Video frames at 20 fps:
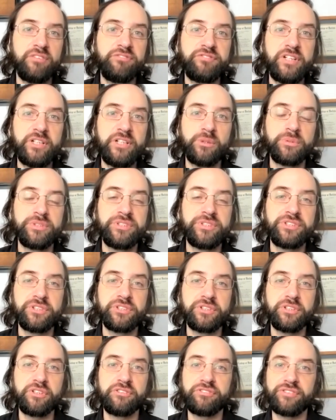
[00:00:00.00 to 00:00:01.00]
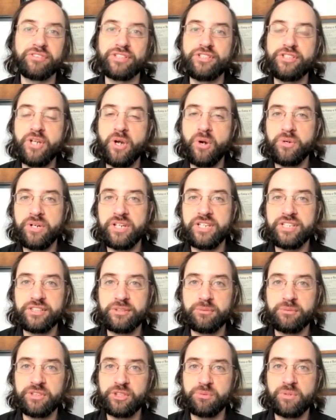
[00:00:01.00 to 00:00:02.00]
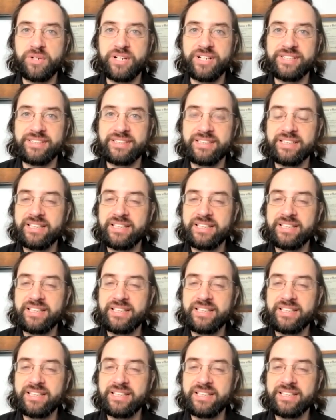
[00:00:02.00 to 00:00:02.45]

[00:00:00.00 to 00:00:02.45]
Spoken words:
Federal Reserve notice, which was,